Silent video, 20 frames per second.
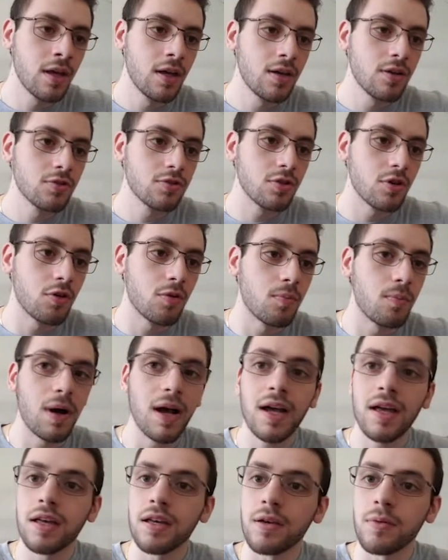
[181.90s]
So
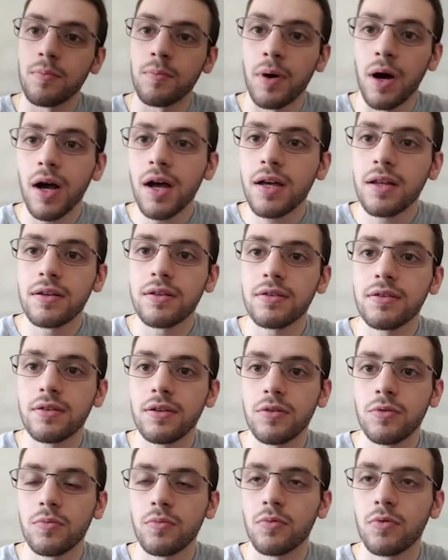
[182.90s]
my bond
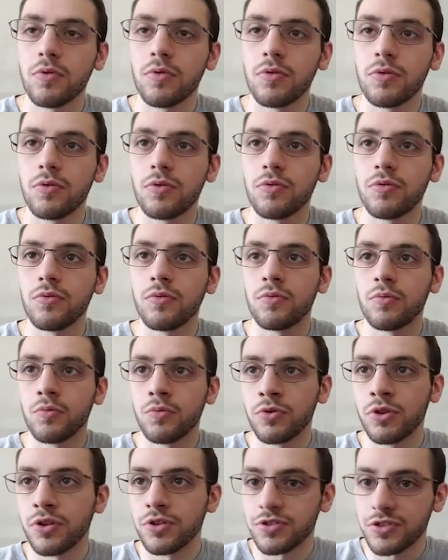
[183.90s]

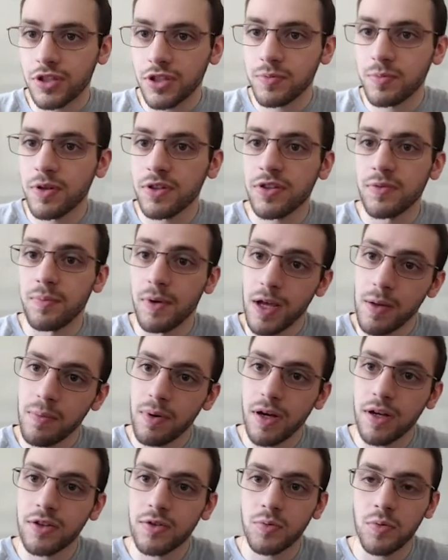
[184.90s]
with the 6 months of my
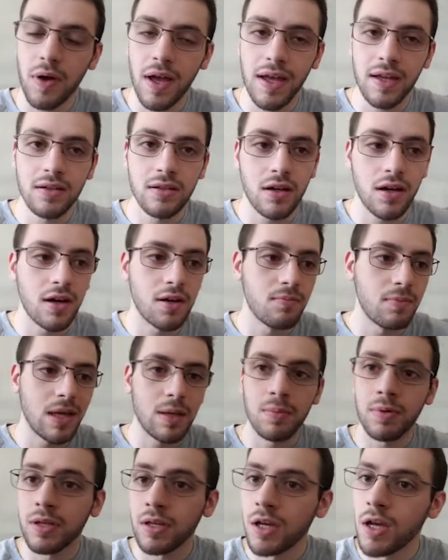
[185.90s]
bonds will end on
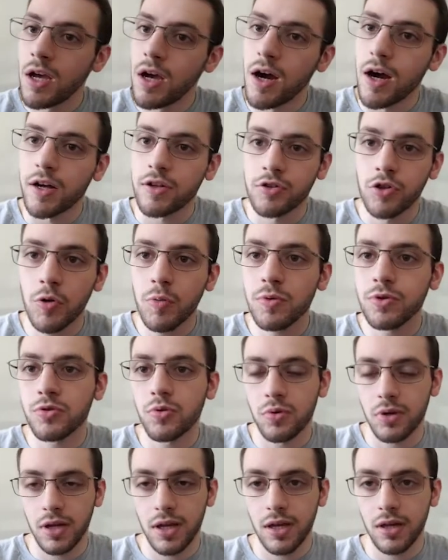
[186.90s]
maybe October
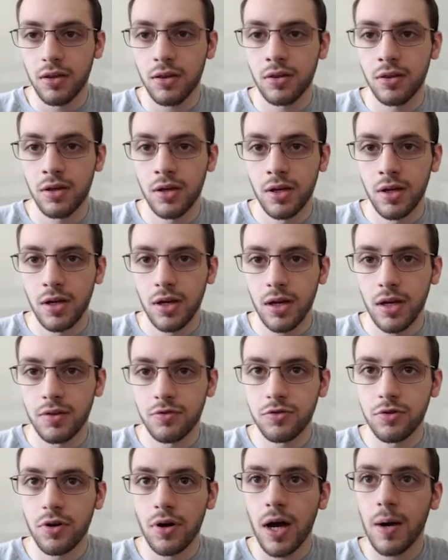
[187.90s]
28th, and
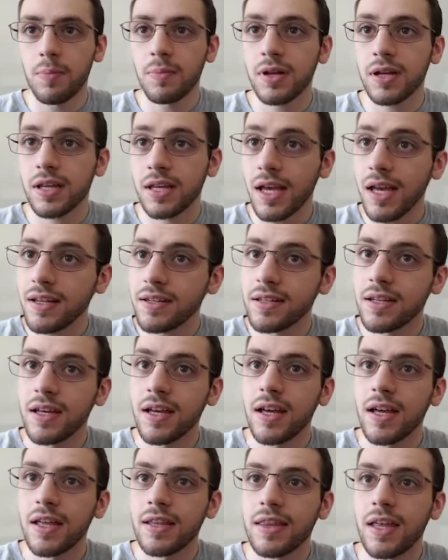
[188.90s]
so I'm going to get
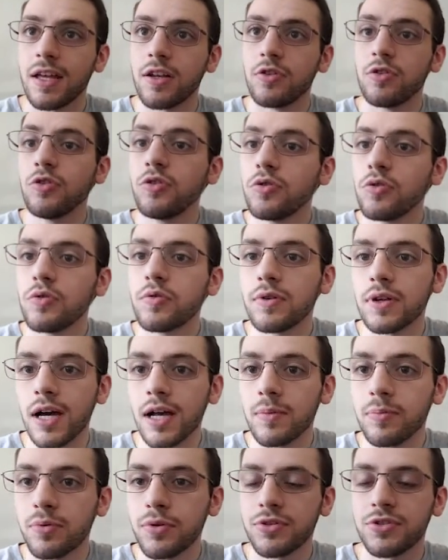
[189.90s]
that new
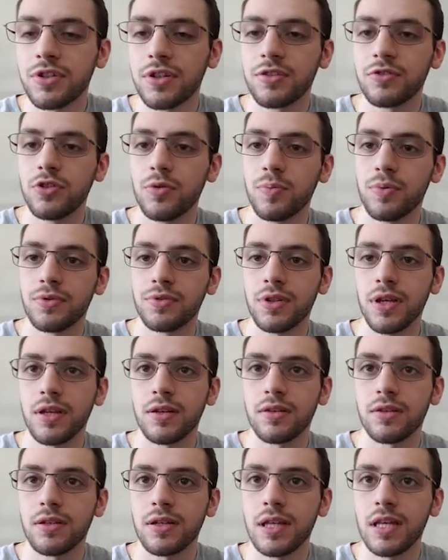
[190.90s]

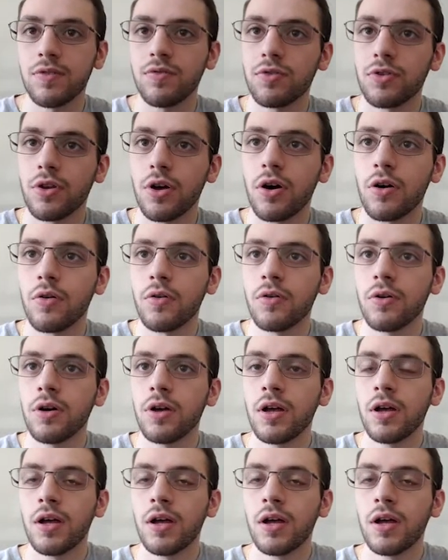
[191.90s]
9.62%, even though